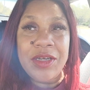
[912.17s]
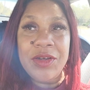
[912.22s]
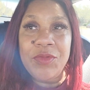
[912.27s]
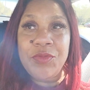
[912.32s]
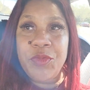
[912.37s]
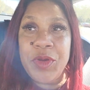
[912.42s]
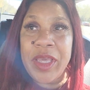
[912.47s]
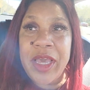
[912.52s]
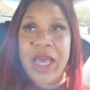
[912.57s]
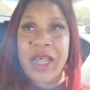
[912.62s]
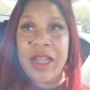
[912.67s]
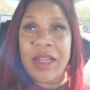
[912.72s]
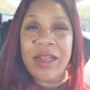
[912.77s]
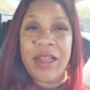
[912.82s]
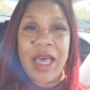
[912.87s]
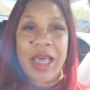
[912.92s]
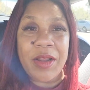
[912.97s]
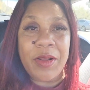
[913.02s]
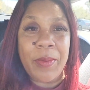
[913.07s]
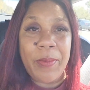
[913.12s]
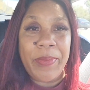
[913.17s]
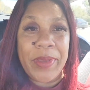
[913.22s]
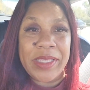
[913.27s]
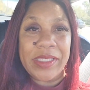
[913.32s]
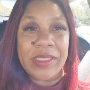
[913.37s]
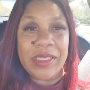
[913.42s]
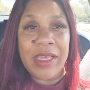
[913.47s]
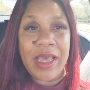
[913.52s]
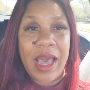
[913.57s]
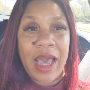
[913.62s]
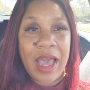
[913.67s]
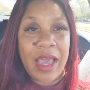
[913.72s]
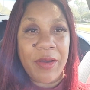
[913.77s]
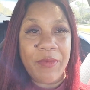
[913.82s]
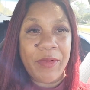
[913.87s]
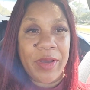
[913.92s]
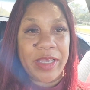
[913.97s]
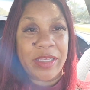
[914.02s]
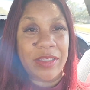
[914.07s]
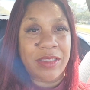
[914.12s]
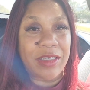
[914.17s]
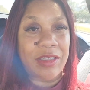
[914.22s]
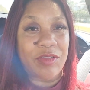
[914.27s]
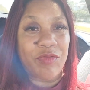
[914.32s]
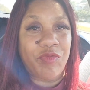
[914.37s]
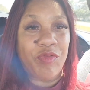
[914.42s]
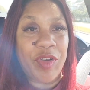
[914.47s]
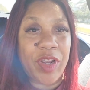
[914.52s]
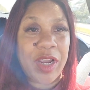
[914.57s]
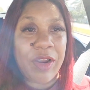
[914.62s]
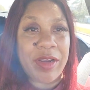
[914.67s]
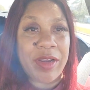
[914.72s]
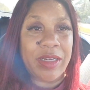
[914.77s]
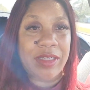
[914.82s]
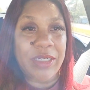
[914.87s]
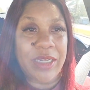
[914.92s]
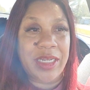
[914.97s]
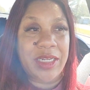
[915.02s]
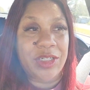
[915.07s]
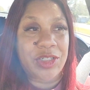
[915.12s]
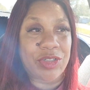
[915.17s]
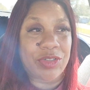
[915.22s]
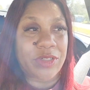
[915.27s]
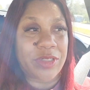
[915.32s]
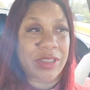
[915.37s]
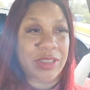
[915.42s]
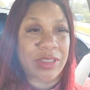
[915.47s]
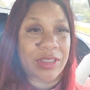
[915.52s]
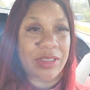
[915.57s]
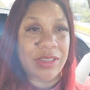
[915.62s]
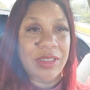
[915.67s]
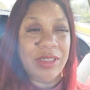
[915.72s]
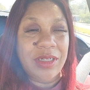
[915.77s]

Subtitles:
we got a lot of busy highways, and it's very dangerous